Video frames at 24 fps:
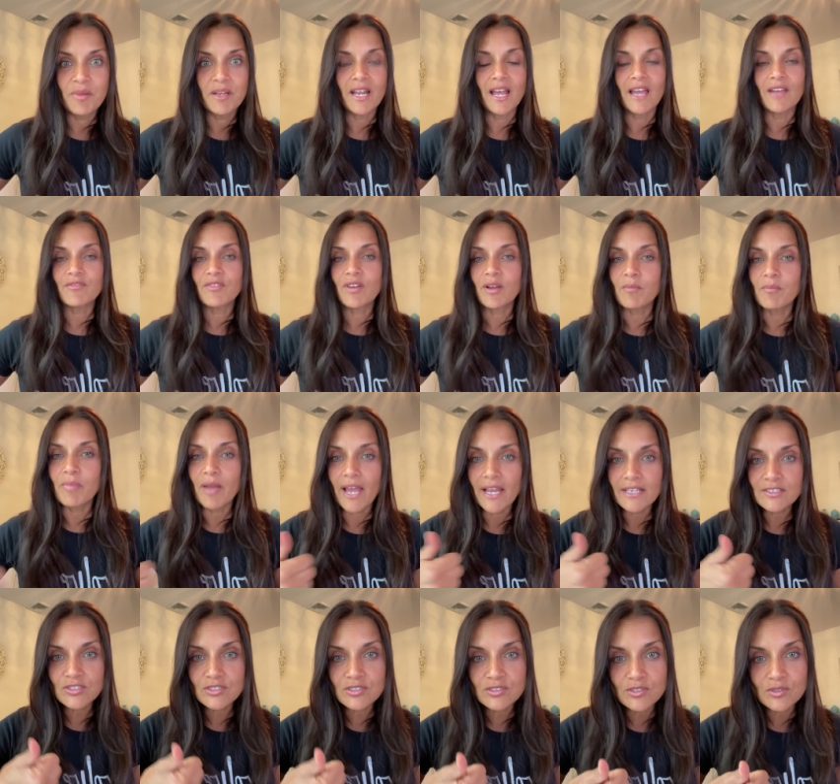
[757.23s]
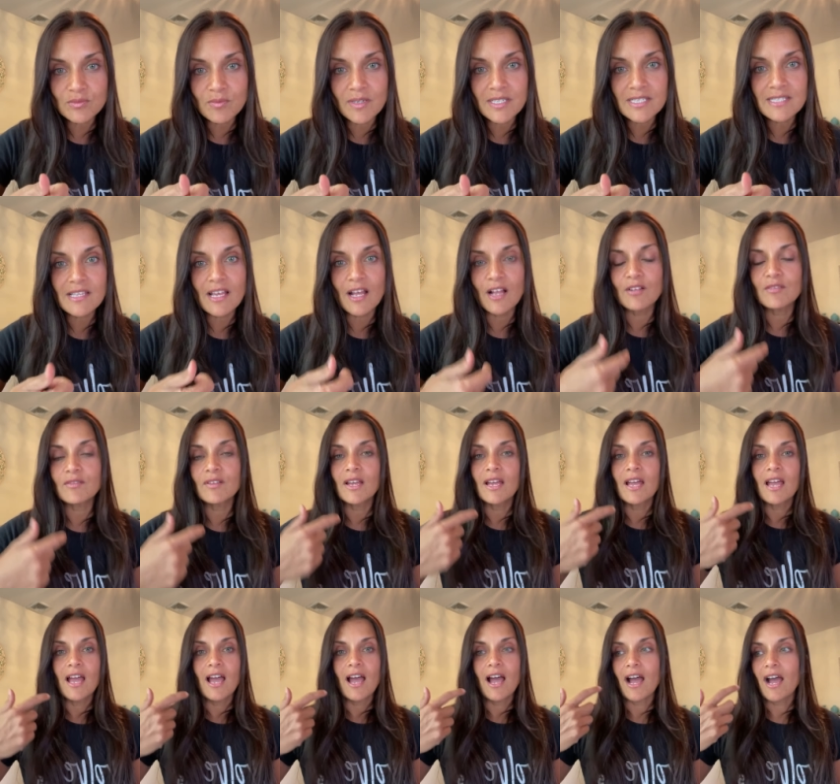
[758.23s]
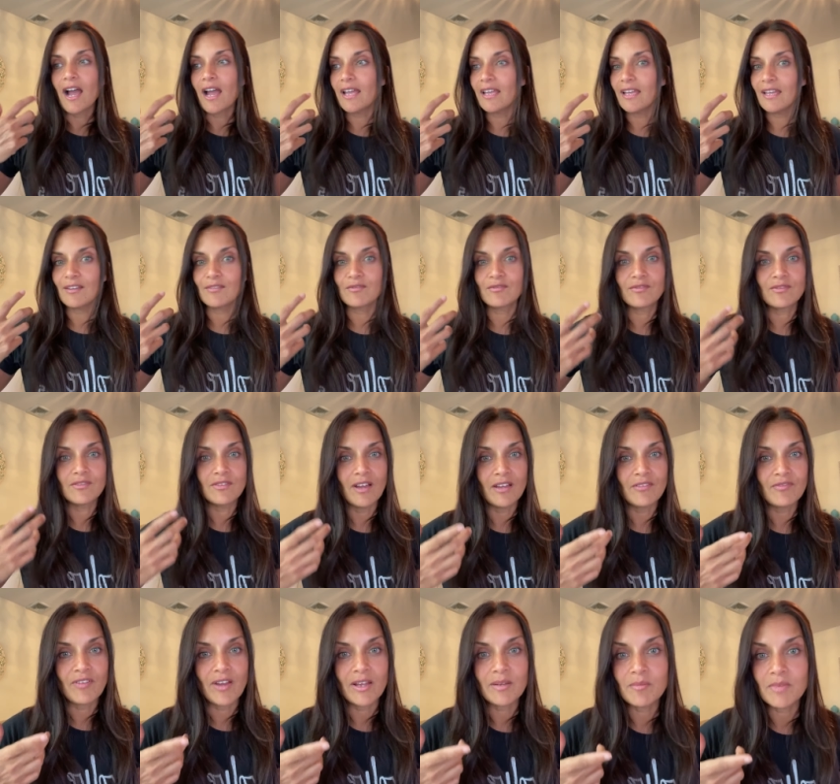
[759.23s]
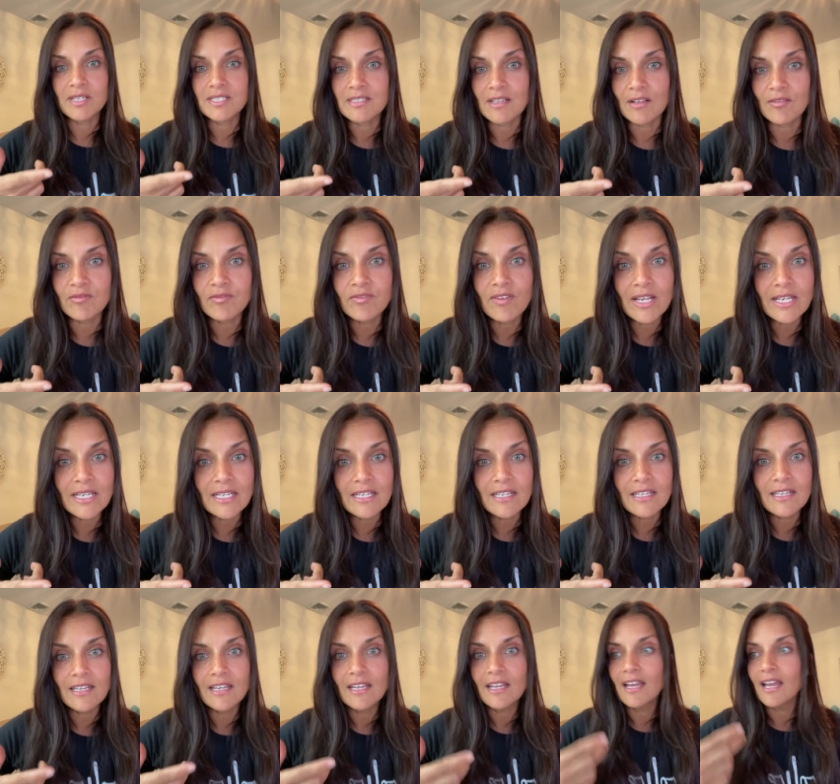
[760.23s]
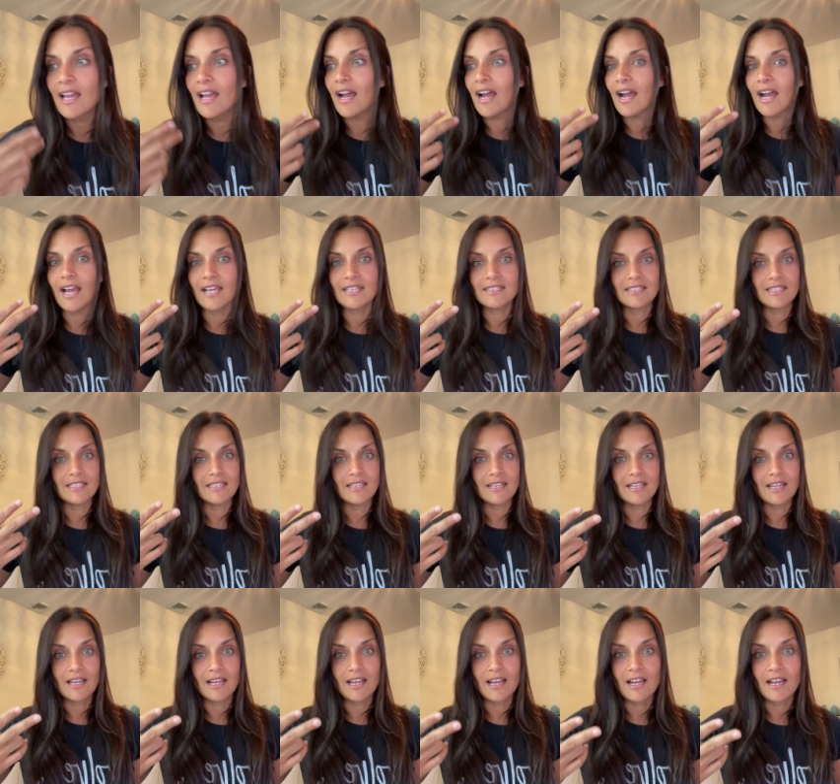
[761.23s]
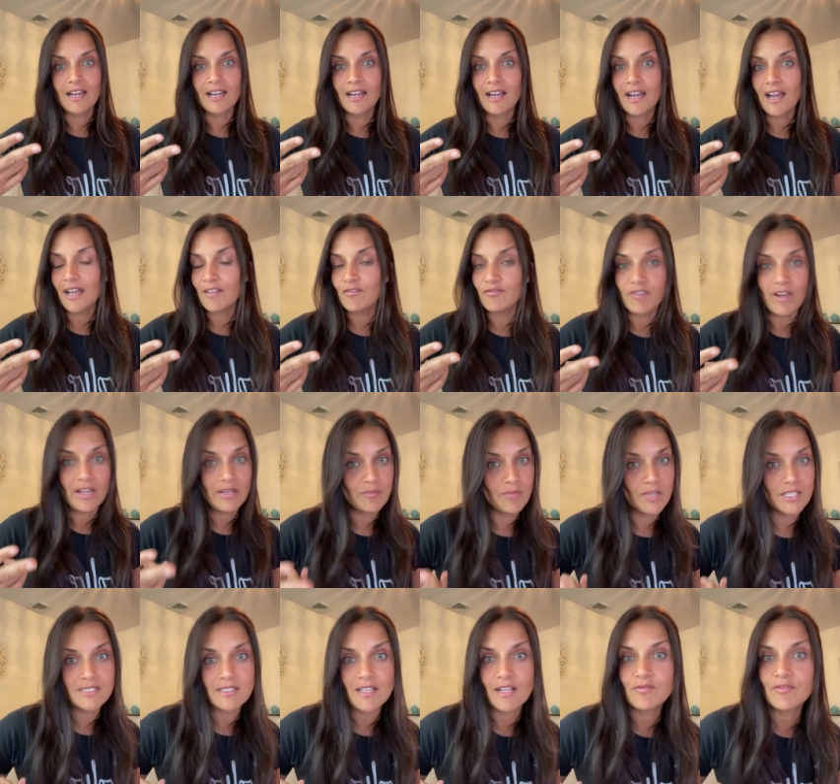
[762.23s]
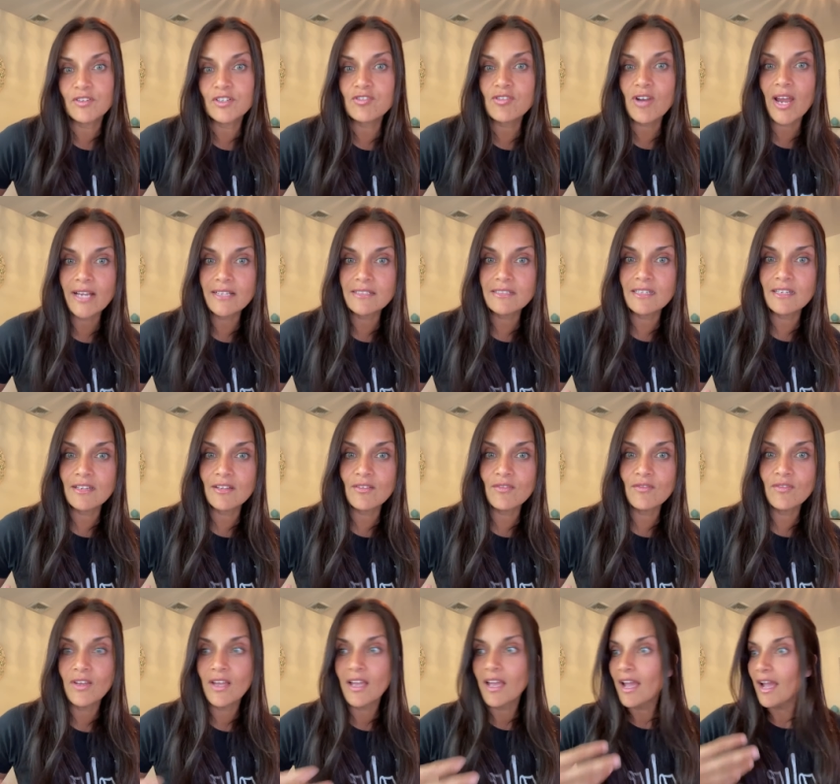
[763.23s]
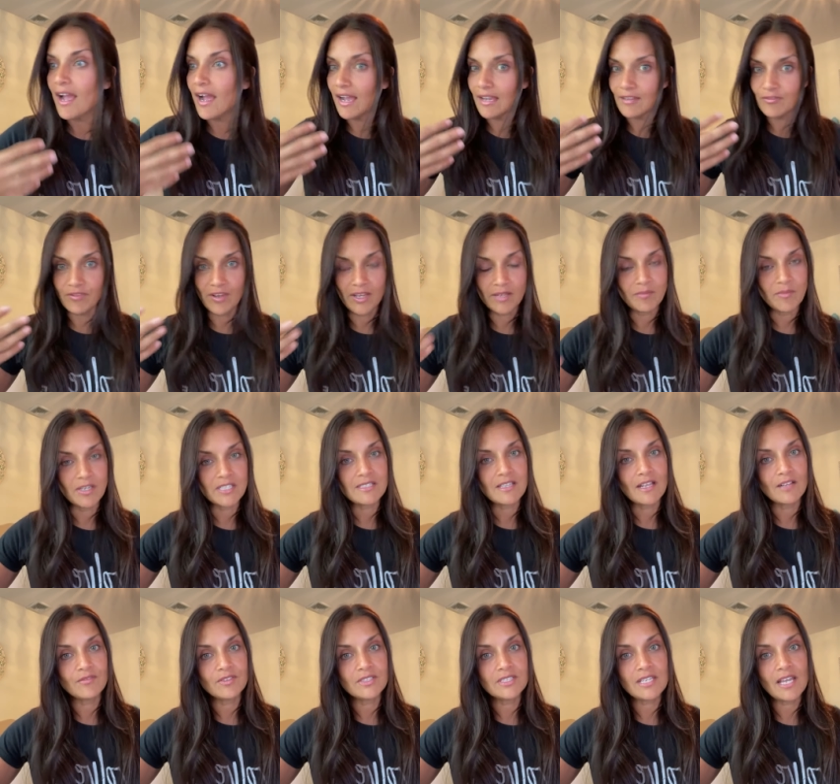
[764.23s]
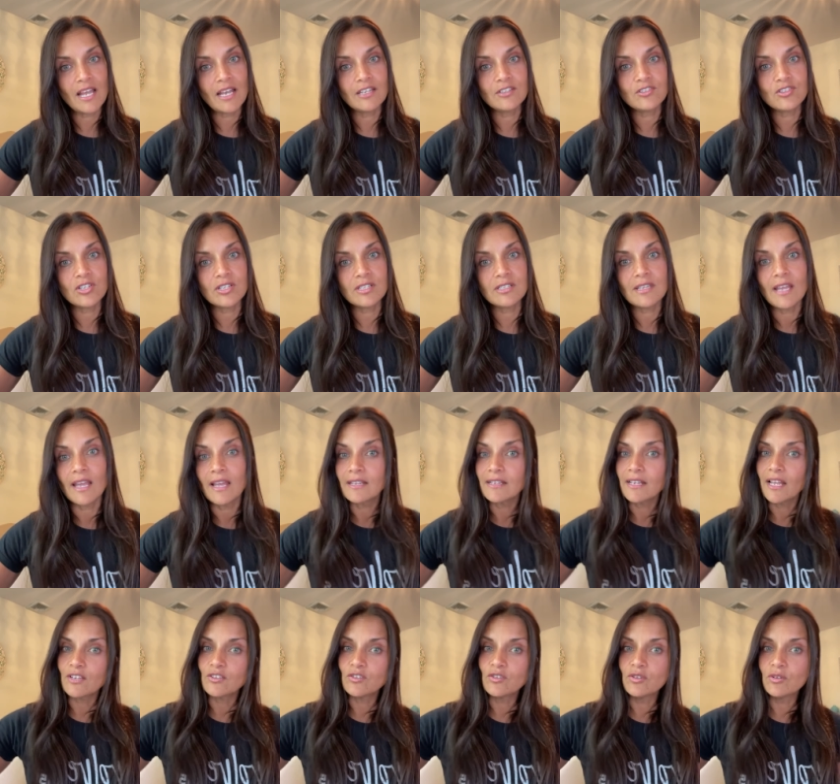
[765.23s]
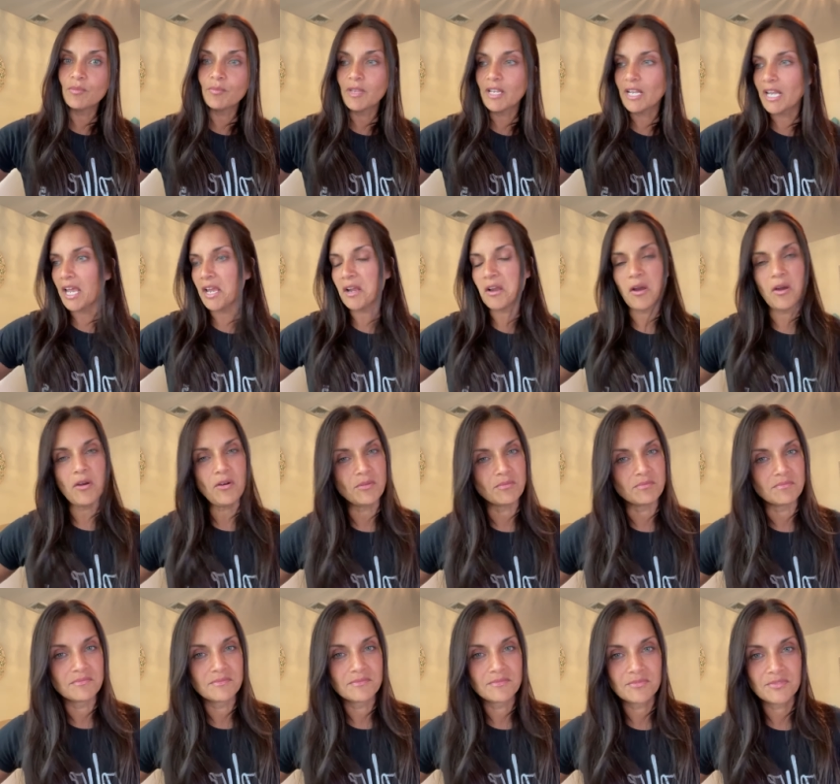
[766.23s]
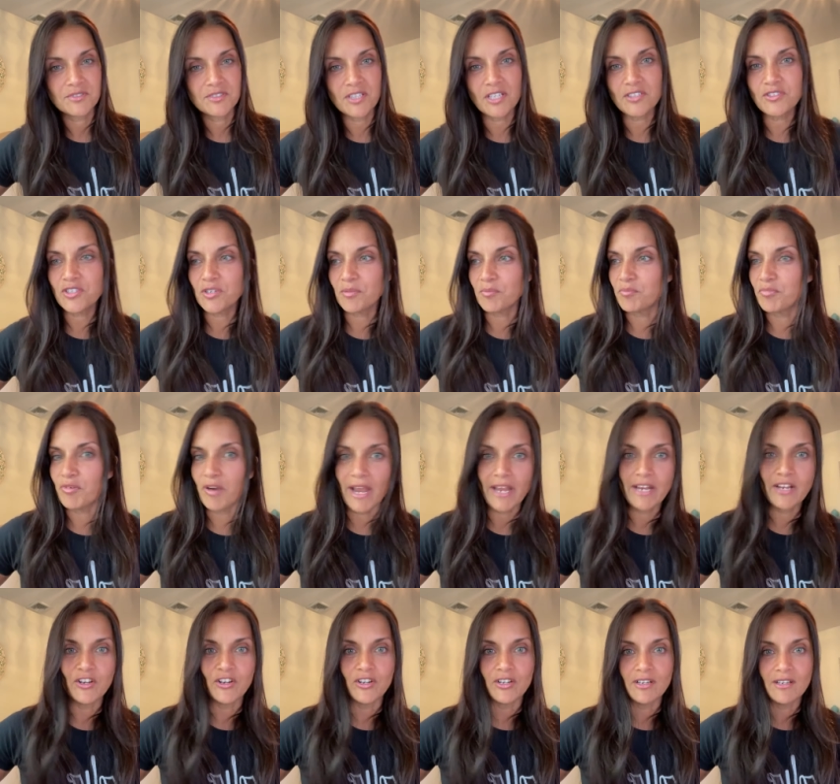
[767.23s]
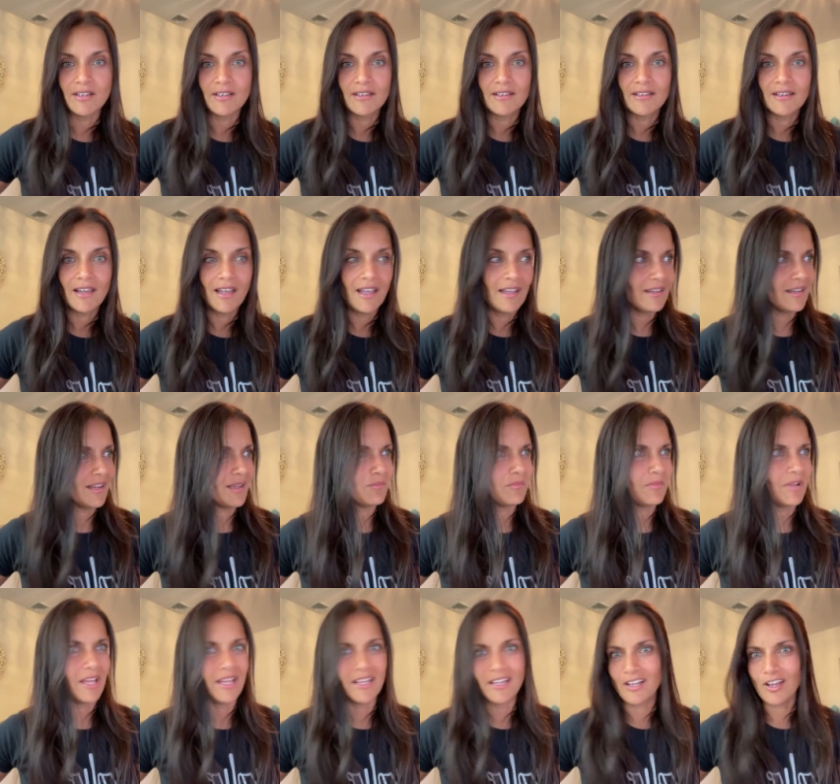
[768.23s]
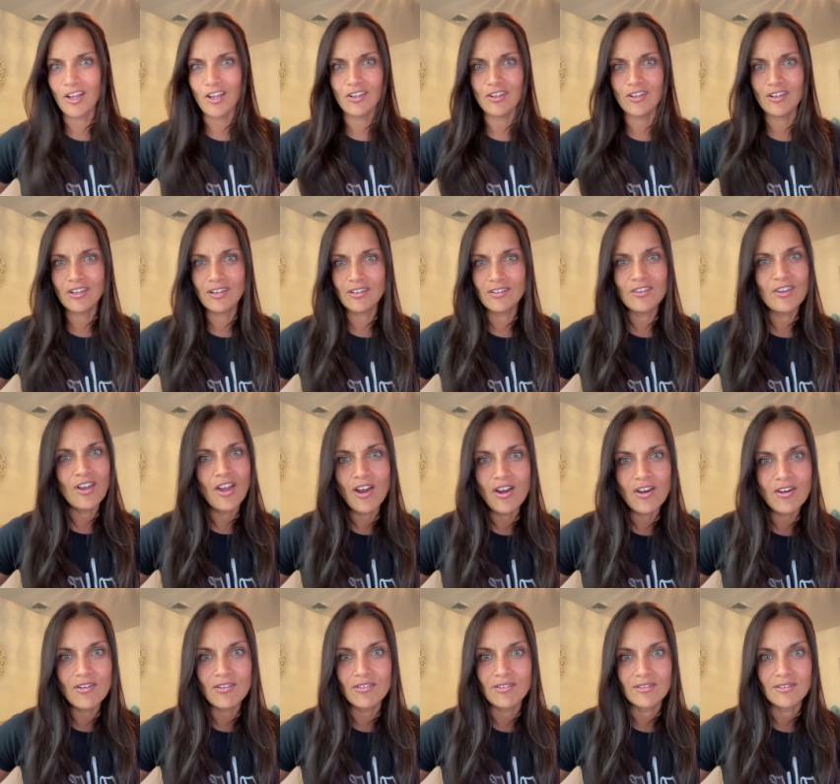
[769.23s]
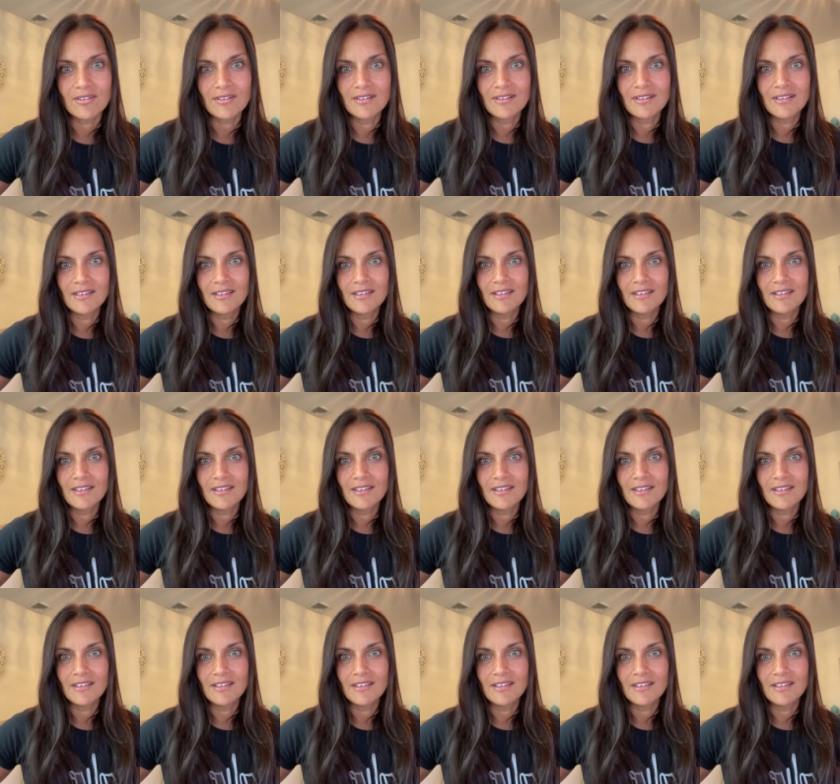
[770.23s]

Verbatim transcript: But I have compassion to myself. I have I find myself funny. I think uh, I find myself attractive. I find myself intelligent. Now you'll be like, oh, such a braggart. And I'm like, no.